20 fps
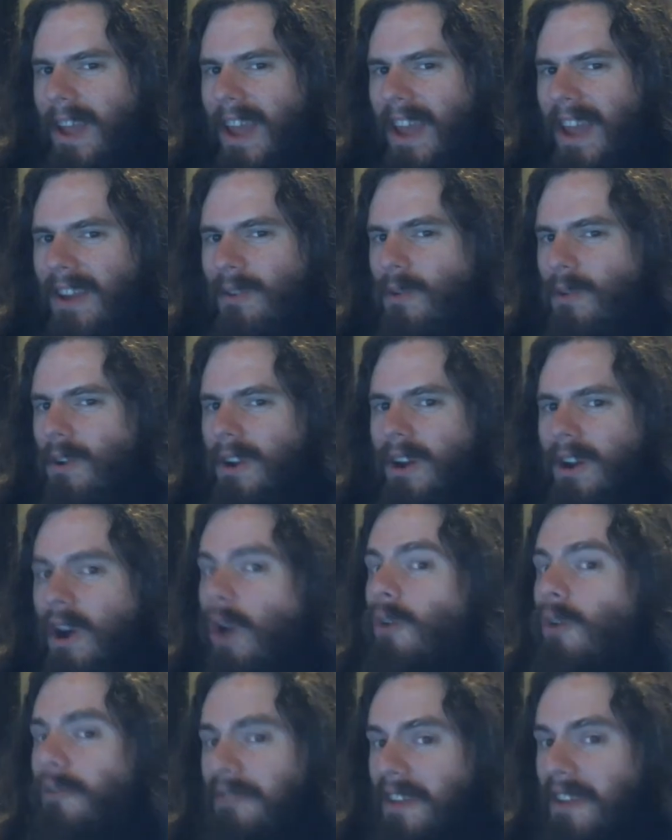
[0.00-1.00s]
and or
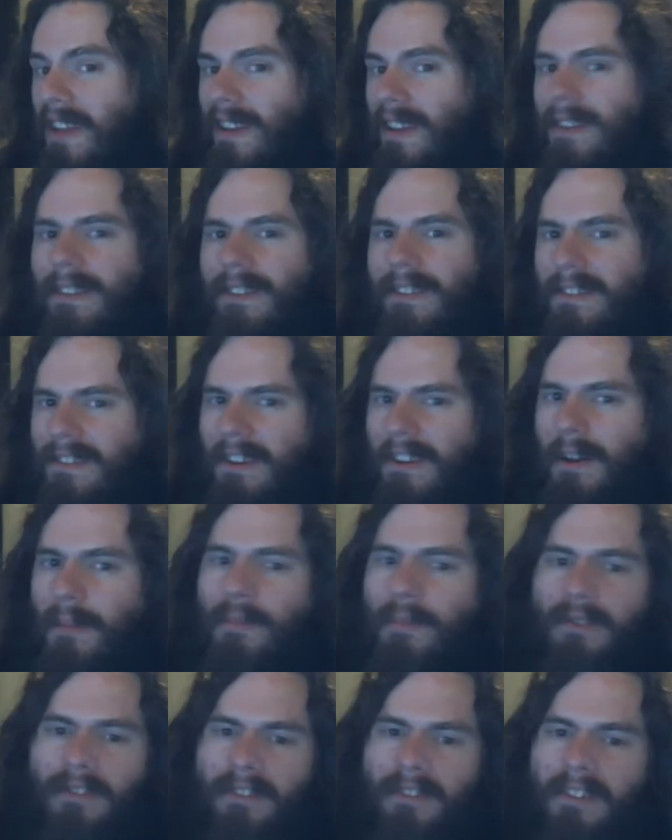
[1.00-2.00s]
Ko-fi
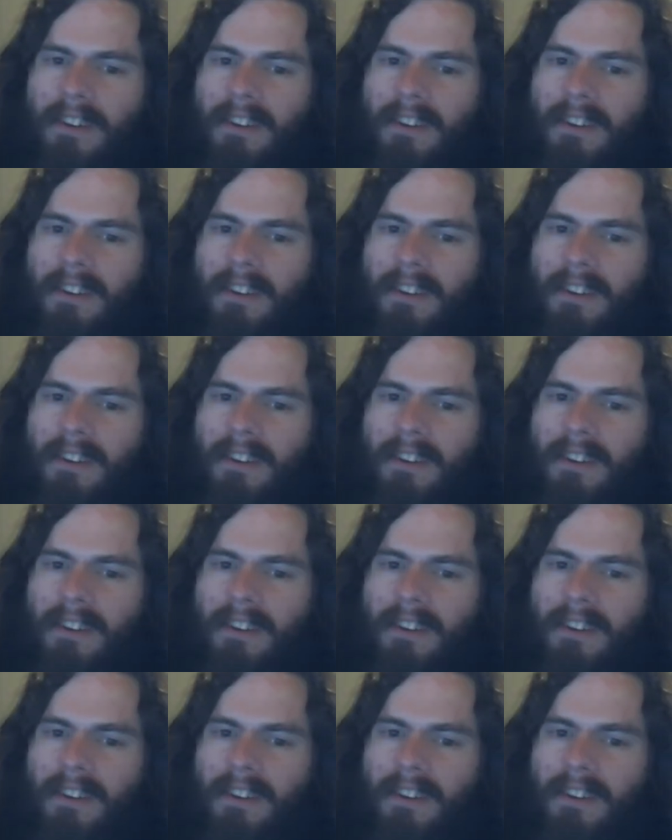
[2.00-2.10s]
subs